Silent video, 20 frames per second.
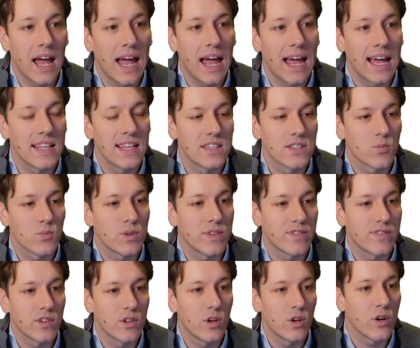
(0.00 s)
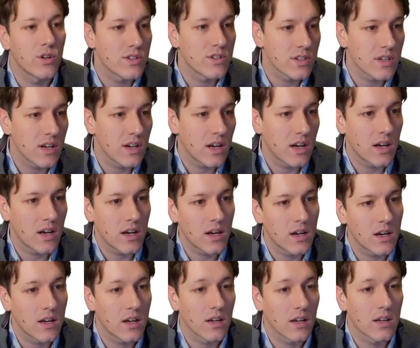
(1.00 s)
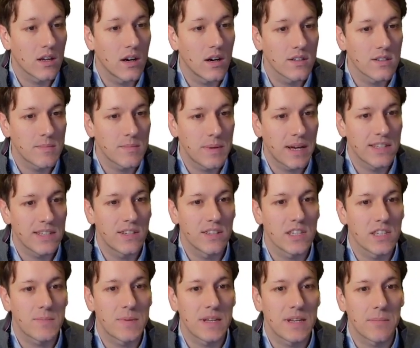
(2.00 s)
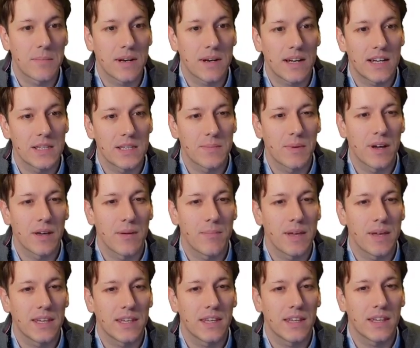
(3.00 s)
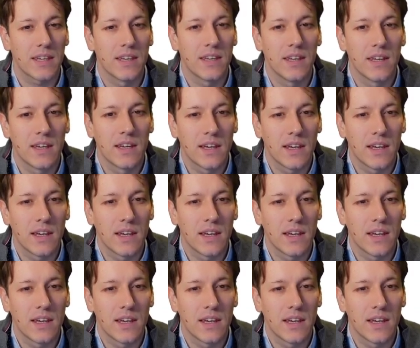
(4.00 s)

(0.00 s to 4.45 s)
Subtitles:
And we've got a garden patio that's being planned by making